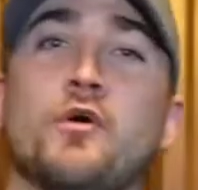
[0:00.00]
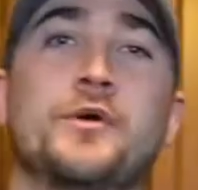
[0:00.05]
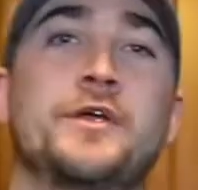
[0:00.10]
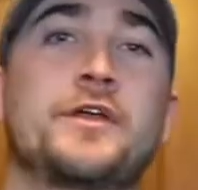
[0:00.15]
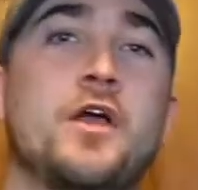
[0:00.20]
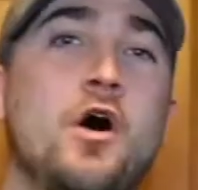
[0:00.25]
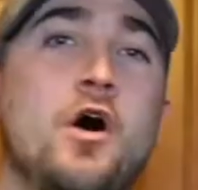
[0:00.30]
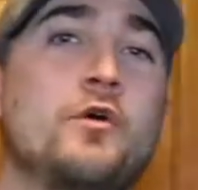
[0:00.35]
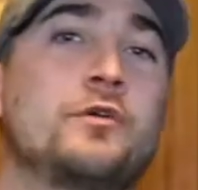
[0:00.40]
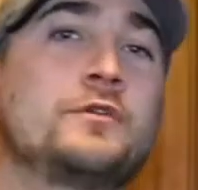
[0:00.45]
we
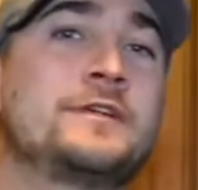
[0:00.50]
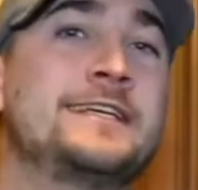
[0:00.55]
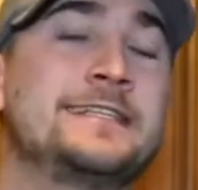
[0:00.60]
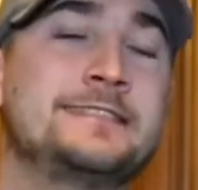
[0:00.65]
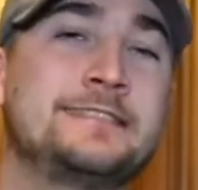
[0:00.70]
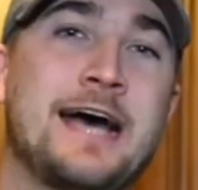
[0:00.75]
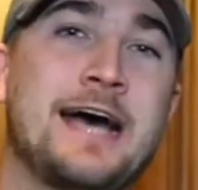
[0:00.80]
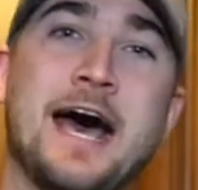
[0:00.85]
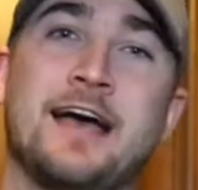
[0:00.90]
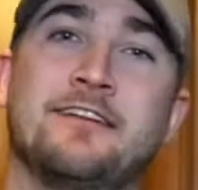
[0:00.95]

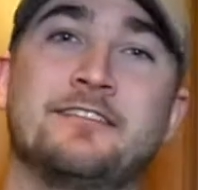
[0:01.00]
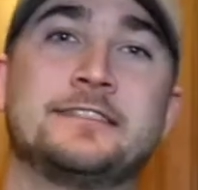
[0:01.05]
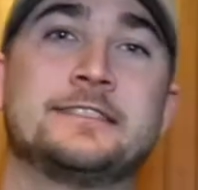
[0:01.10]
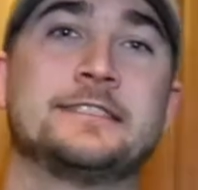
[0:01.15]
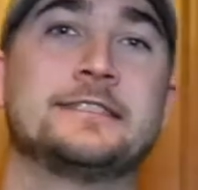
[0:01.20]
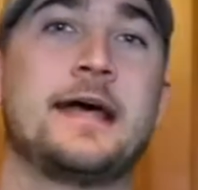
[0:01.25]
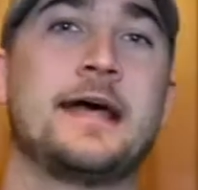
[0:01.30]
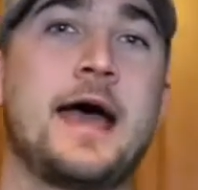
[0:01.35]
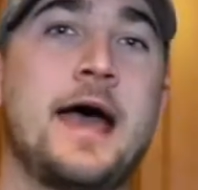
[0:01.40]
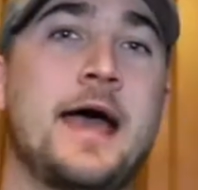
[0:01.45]
dive into
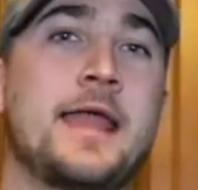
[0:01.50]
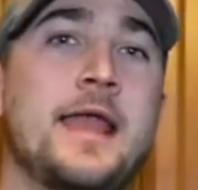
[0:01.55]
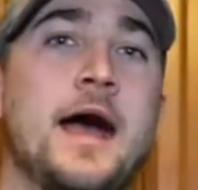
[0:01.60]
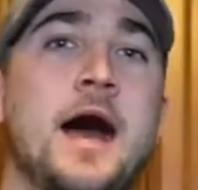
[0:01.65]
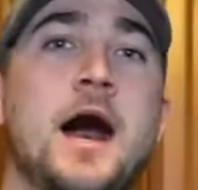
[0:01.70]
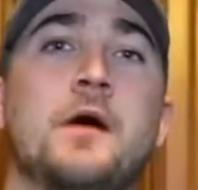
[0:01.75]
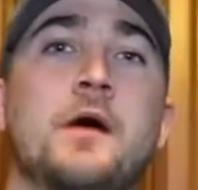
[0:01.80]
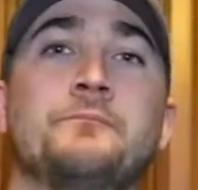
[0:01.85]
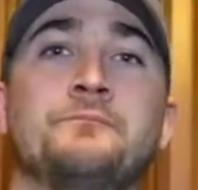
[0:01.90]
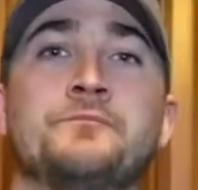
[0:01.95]
that,
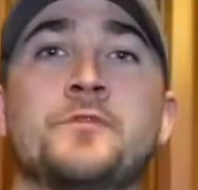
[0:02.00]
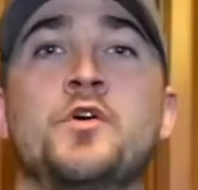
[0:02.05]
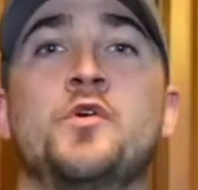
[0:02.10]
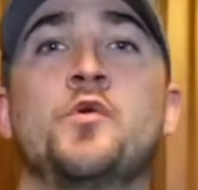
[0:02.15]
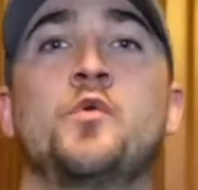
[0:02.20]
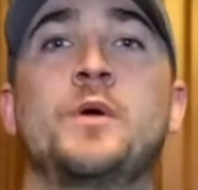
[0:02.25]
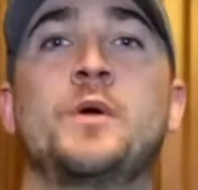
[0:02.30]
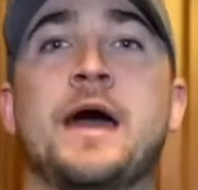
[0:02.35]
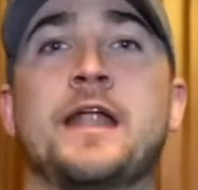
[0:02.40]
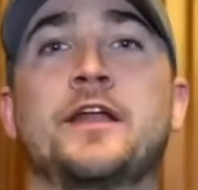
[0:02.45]

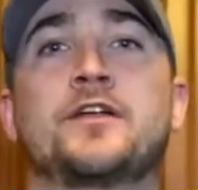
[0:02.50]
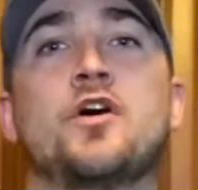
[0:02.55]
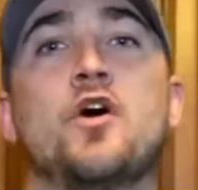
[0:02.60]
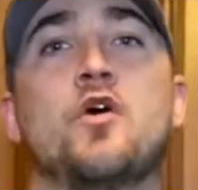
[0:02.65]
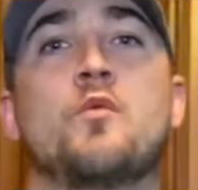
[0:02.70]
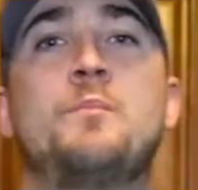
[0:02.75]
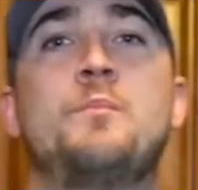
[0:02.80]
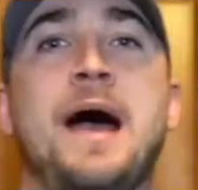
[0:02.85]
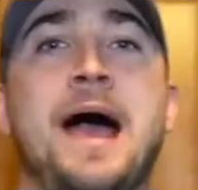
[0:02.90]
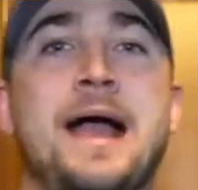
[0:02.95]
we got to go
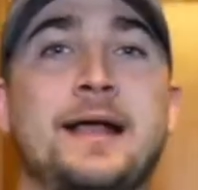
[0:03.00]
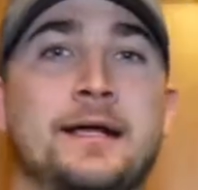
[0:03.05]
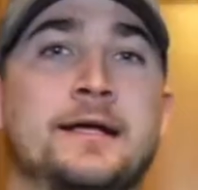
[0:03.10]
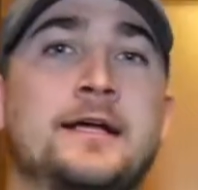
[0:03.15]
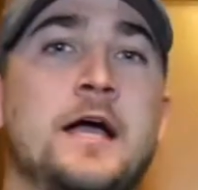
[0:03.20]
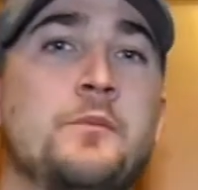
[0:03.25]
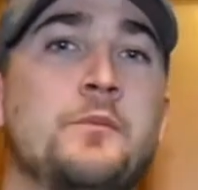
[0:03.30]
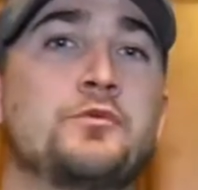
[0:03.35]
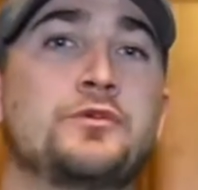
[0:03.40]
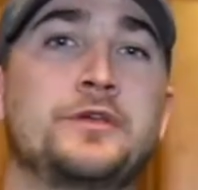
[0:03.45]
back a
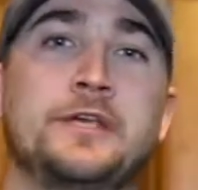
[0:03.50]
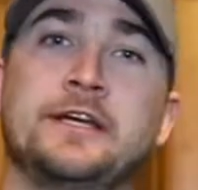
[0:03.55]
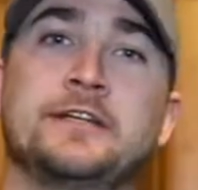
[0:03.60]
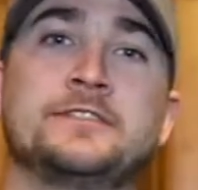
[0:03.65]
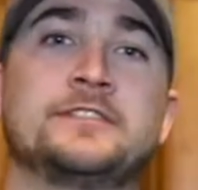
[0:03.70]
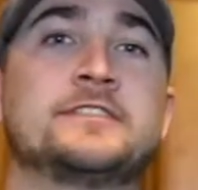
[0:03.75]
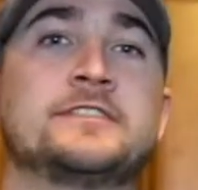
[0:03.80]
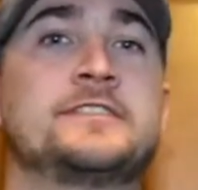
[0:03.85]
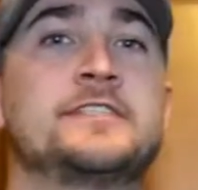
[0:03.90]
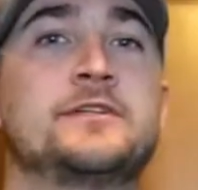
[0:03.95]
couple
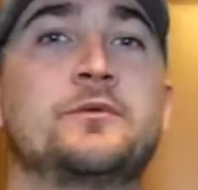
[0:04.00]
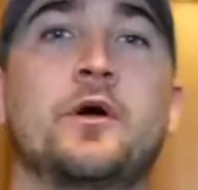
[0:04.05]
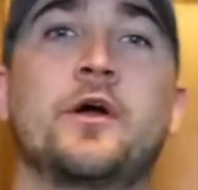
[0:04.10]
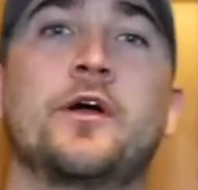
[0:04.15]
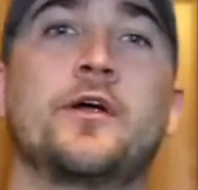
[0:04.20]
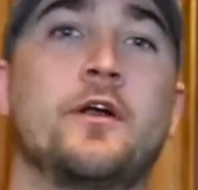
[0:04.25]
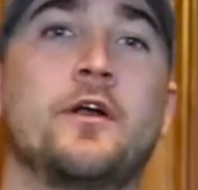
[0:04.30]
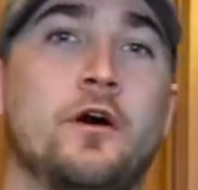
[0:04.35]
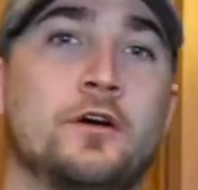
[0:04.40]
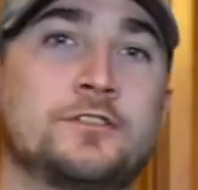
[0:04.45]
years to see where
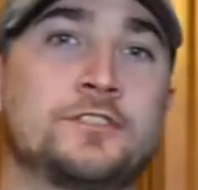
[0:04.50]
it all